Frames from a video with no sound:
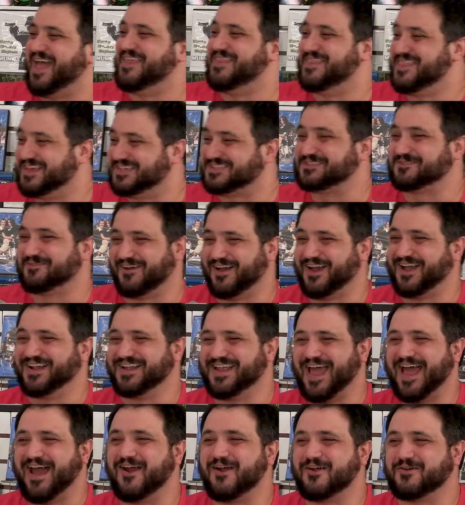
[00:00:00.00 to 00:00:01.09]
And this one,
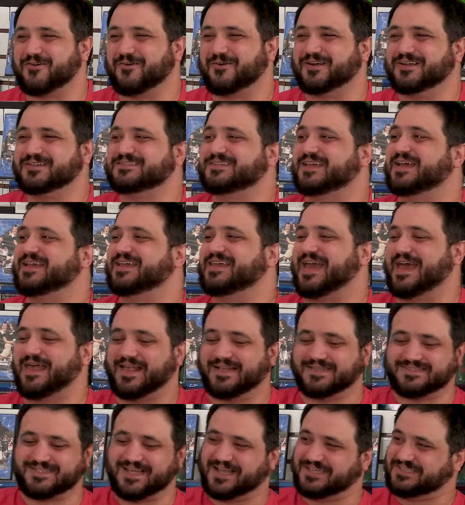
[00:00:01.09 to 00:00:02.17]
Aragorn's like, yeah,
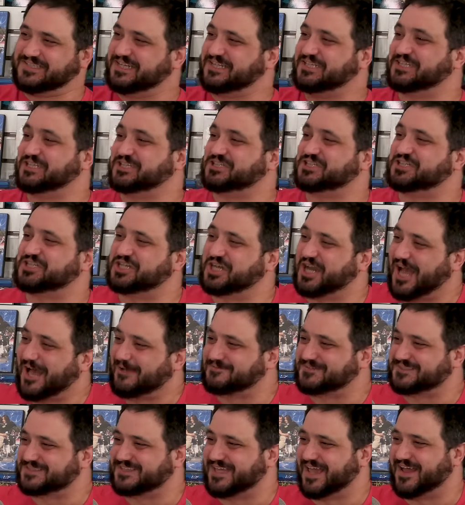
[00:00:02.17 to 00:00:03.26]
that's nice. And he just
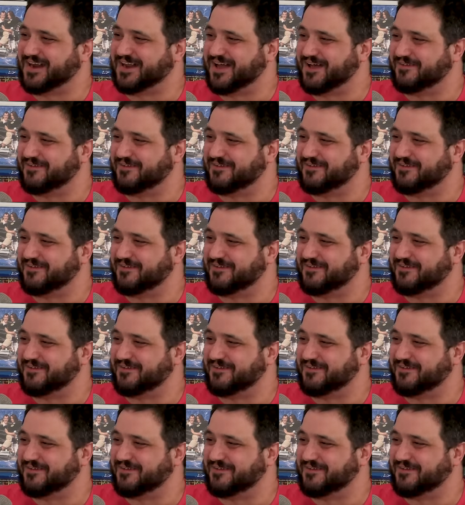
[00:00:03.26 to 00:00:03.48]
chops his head